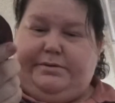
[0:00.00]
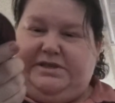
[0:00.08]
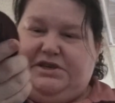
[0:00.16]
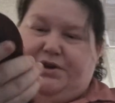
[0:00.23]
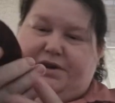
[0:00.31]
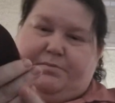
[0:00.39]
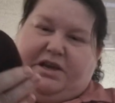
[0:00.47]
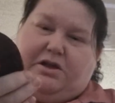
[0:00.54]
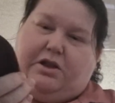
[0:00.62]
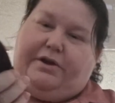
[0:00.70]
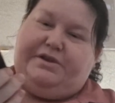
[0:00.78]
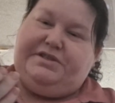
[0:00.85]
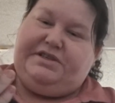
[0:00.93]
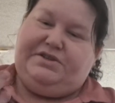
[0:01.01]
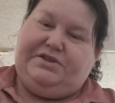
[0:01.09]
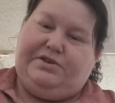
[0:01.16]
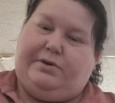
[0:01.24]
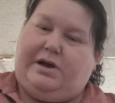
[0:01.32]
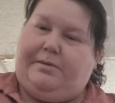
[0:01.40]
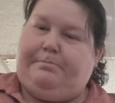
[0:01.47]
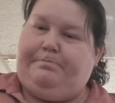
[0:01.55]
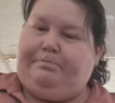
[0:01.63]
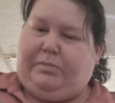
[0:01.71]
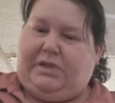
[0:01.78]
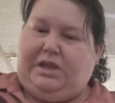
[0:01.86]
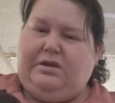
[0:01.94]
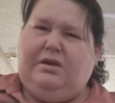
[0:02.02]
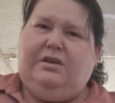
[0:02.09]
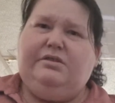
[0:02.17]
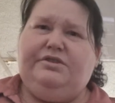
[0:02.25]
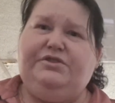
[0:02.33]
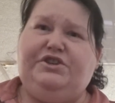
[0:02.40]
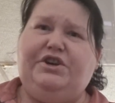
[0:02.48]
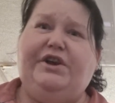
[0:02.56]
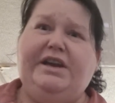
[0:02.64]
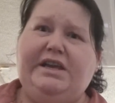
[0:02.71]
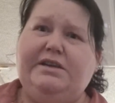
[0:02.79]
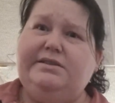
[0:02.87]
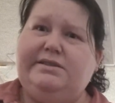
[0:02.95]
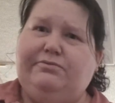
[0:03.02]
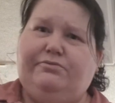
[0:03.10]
was going to be closer to Journey's